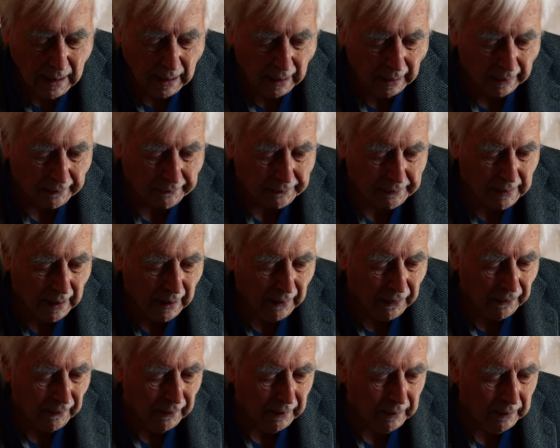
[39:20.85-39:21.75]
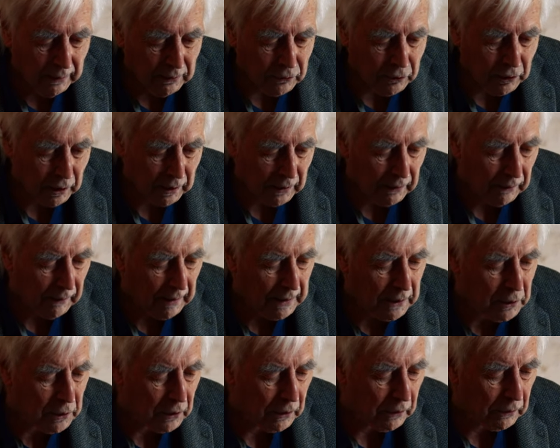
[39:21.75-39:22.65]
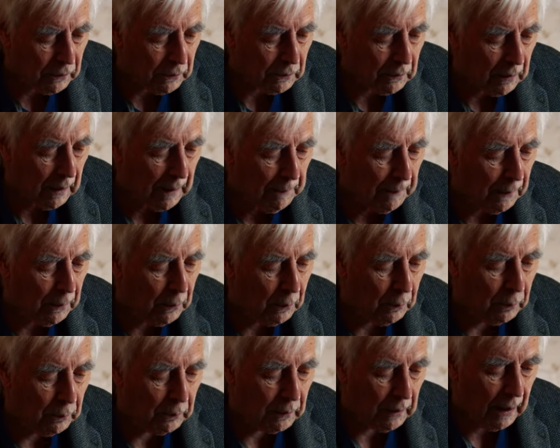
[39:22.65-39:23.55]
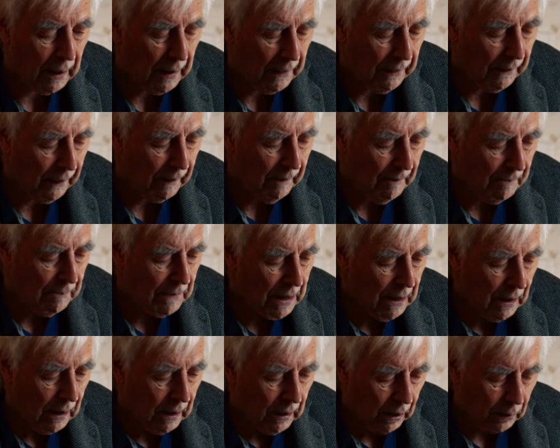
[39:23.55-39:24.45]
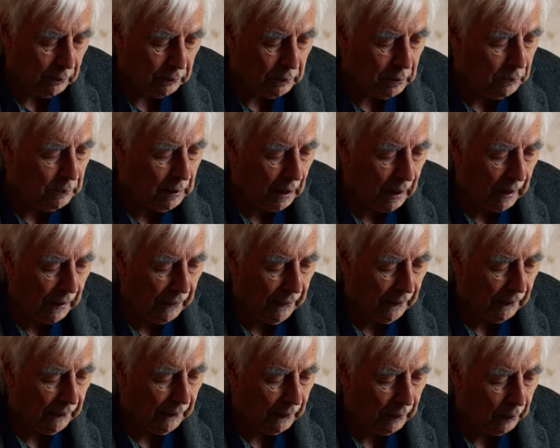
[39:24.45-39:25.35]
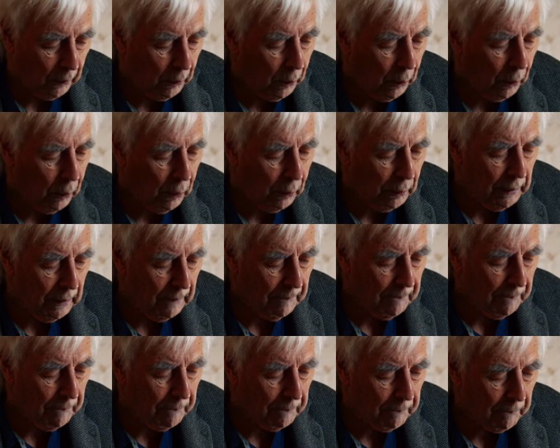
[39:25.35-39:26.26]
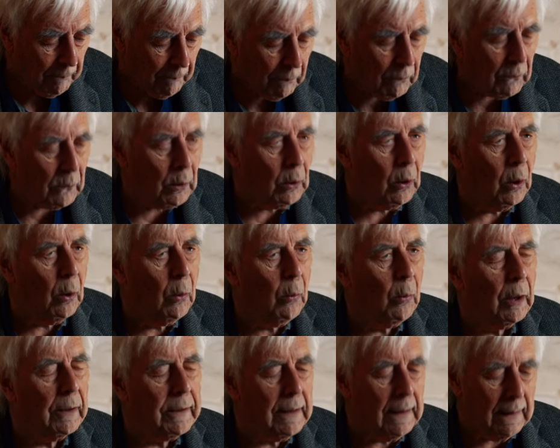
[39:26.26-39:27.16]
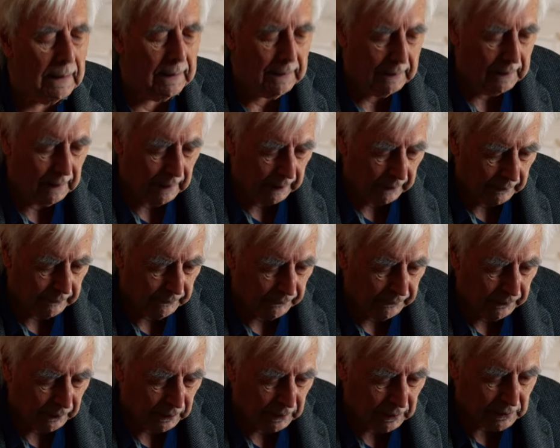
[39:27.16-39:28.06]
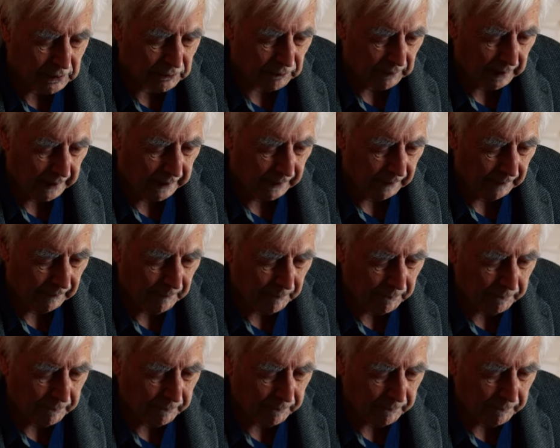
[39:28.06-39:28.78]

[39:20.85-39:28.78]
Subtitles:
Another generation grew up who knew neither the Lord nor what he'd done for Israel.